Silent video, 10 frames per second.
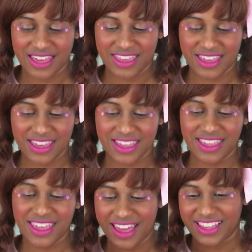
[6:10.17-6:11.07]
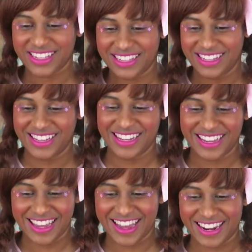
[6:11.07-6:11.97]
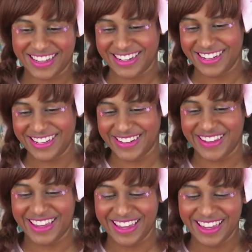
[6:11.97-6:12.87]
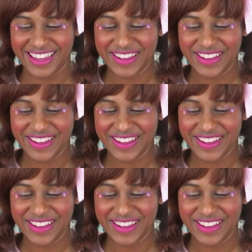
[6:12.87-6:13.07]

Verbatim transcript: I think yes. Got it. Okay.